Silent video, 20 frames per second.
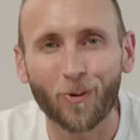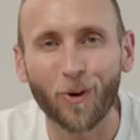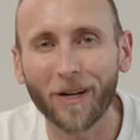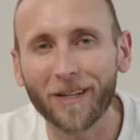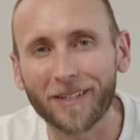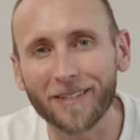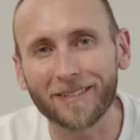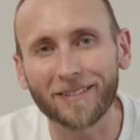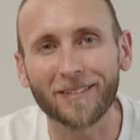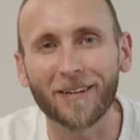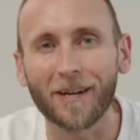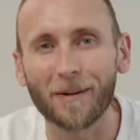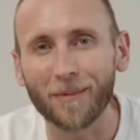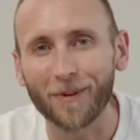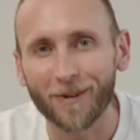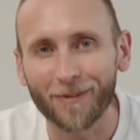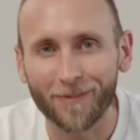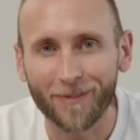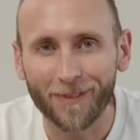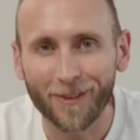Quick
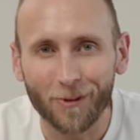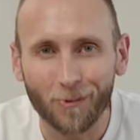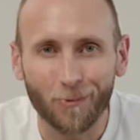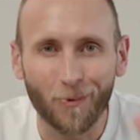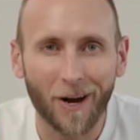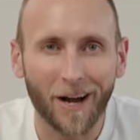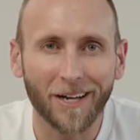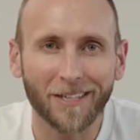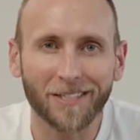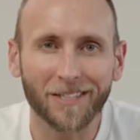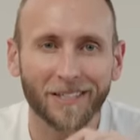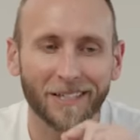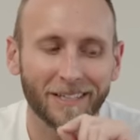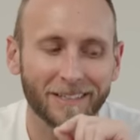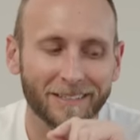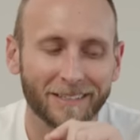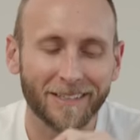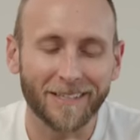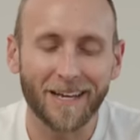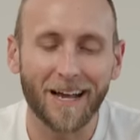disclaimer, the watch
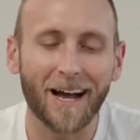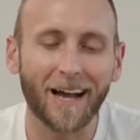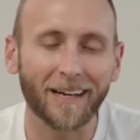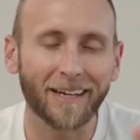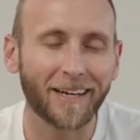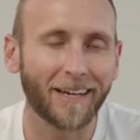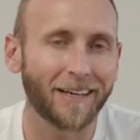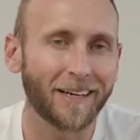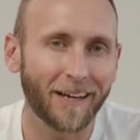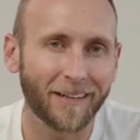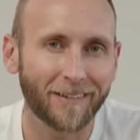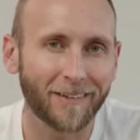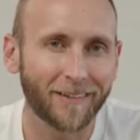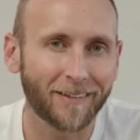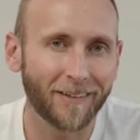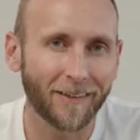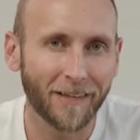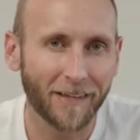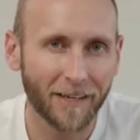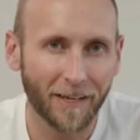is not connected
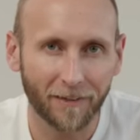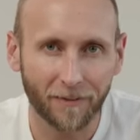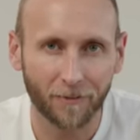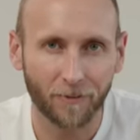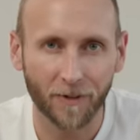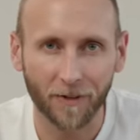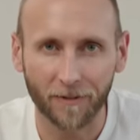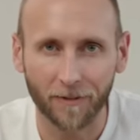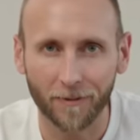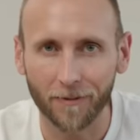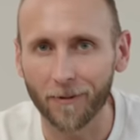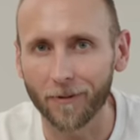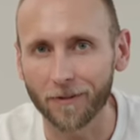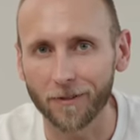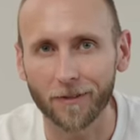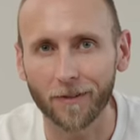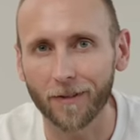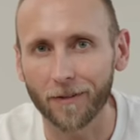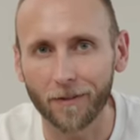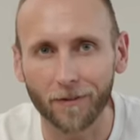to the S twenty-two
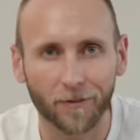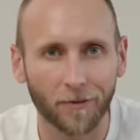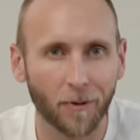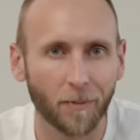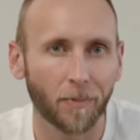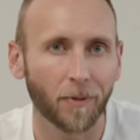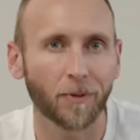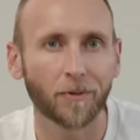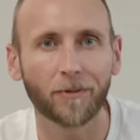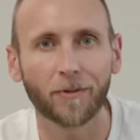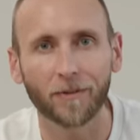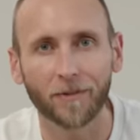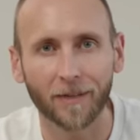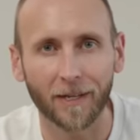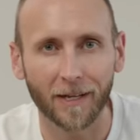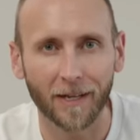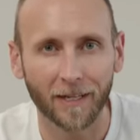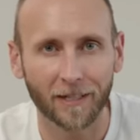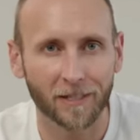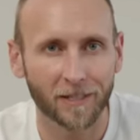Ultra. There's no Bluetooth
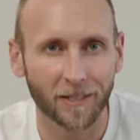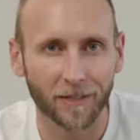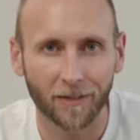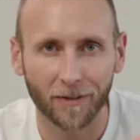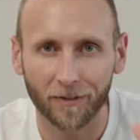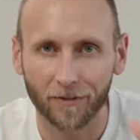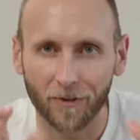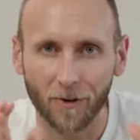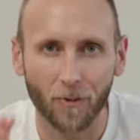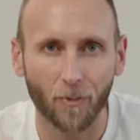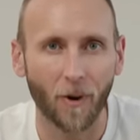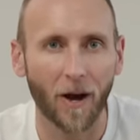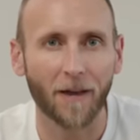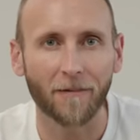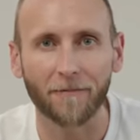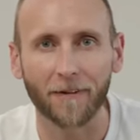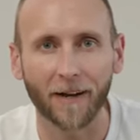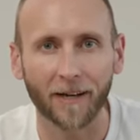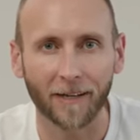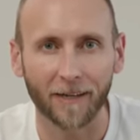connection, there's no
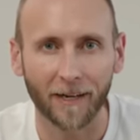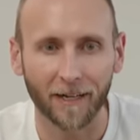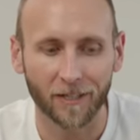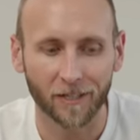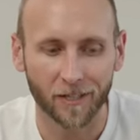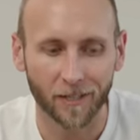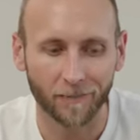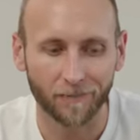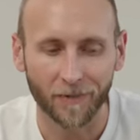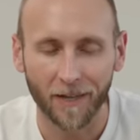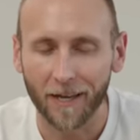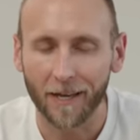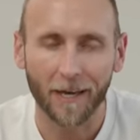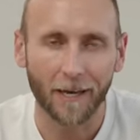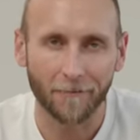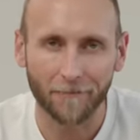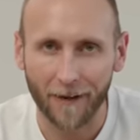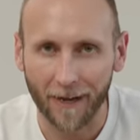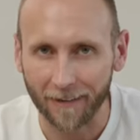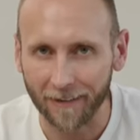Wi-Fi connection.
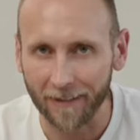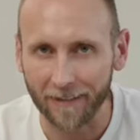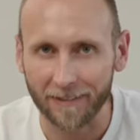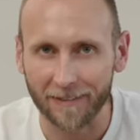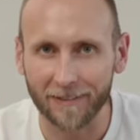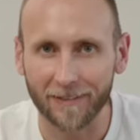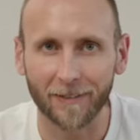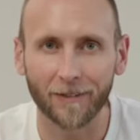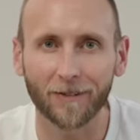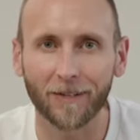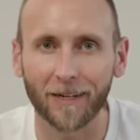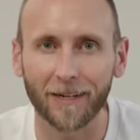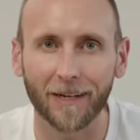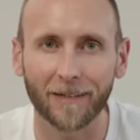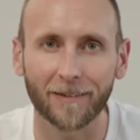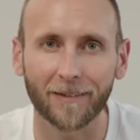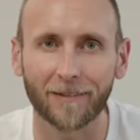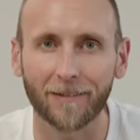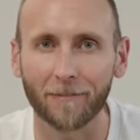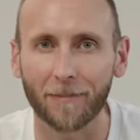In fact, it's still
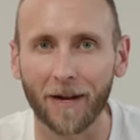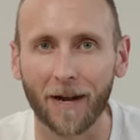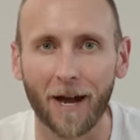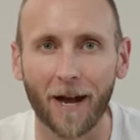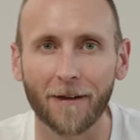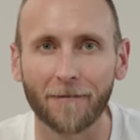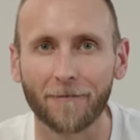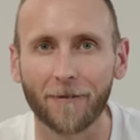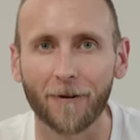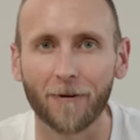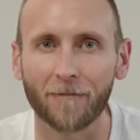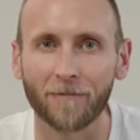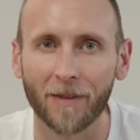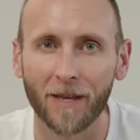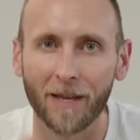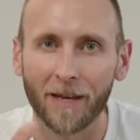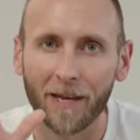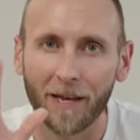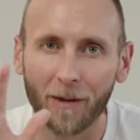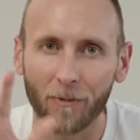connected to my iPhone,
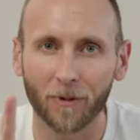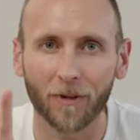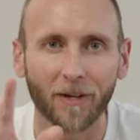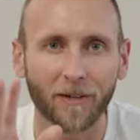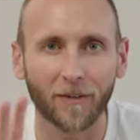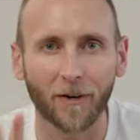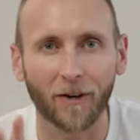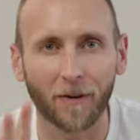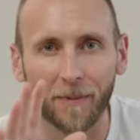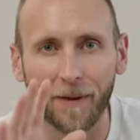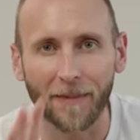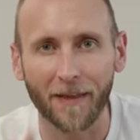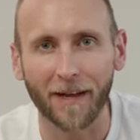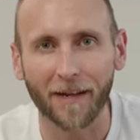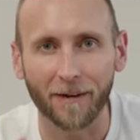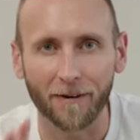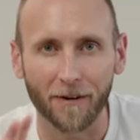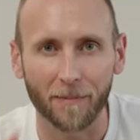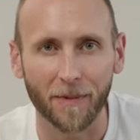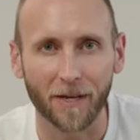and we're gonna talk about that
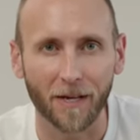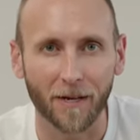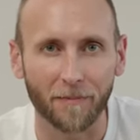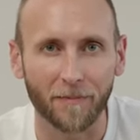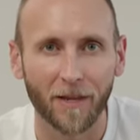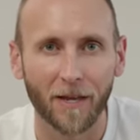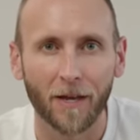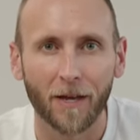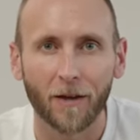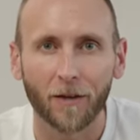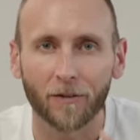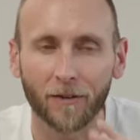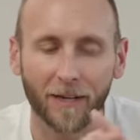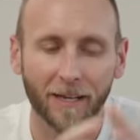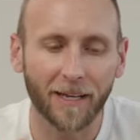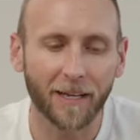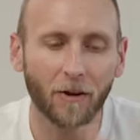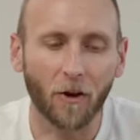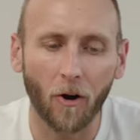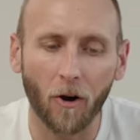here in a minute. So to
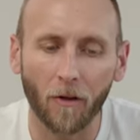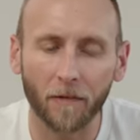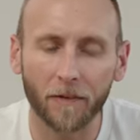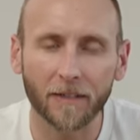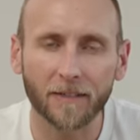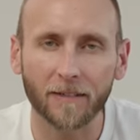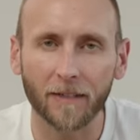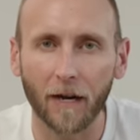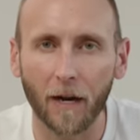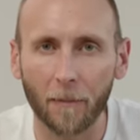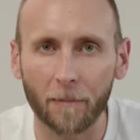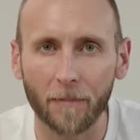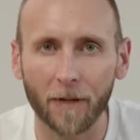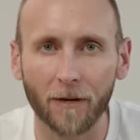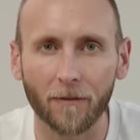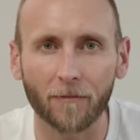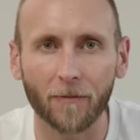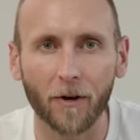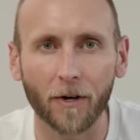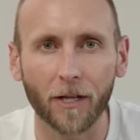get all this up
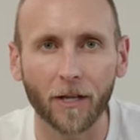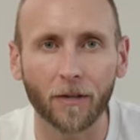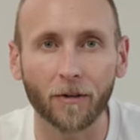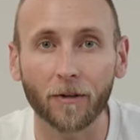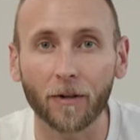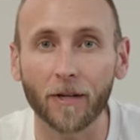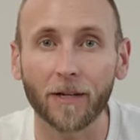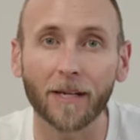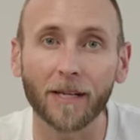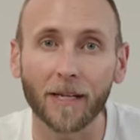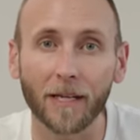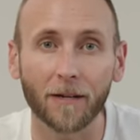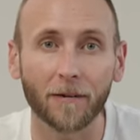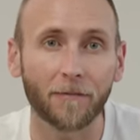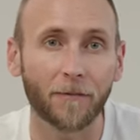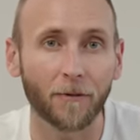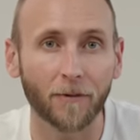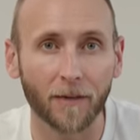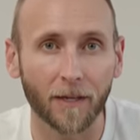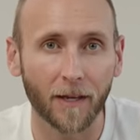and running, you're gonna need a
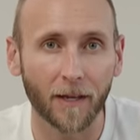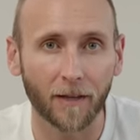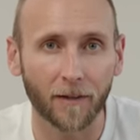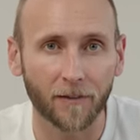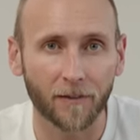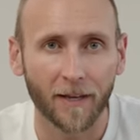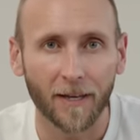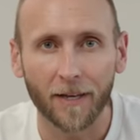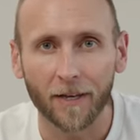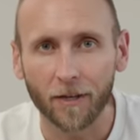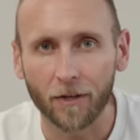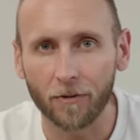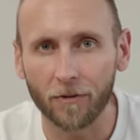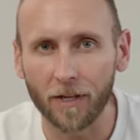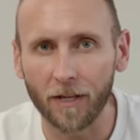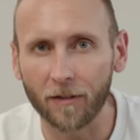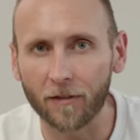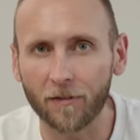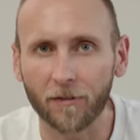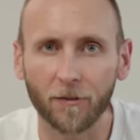few things. You
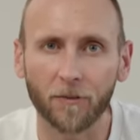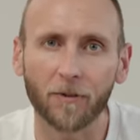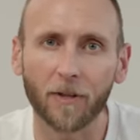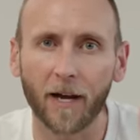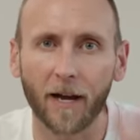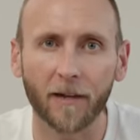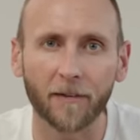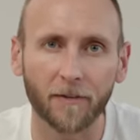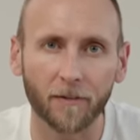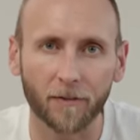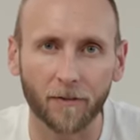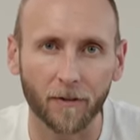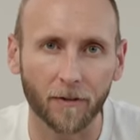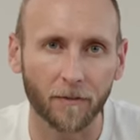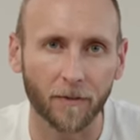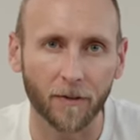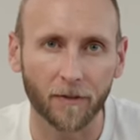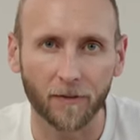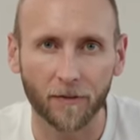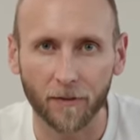need two lines of
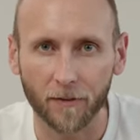service.